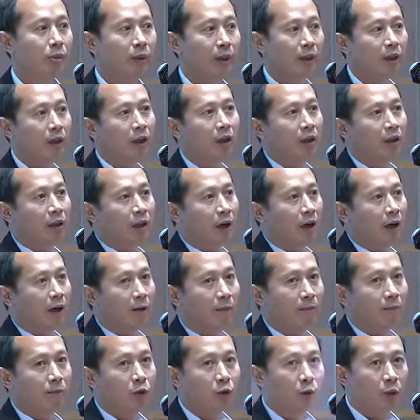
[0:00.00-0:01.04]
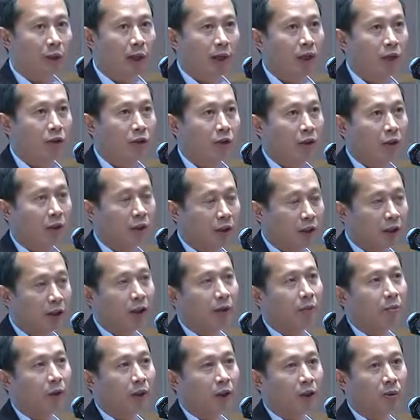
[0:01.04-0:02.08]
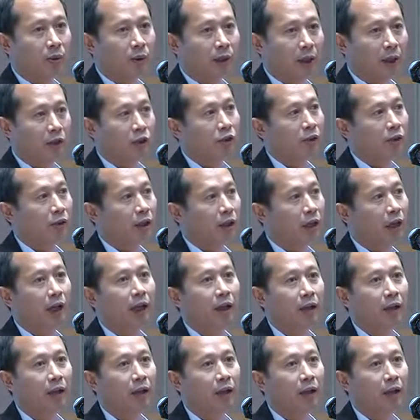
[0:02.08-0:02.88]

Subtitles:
between contemporary creation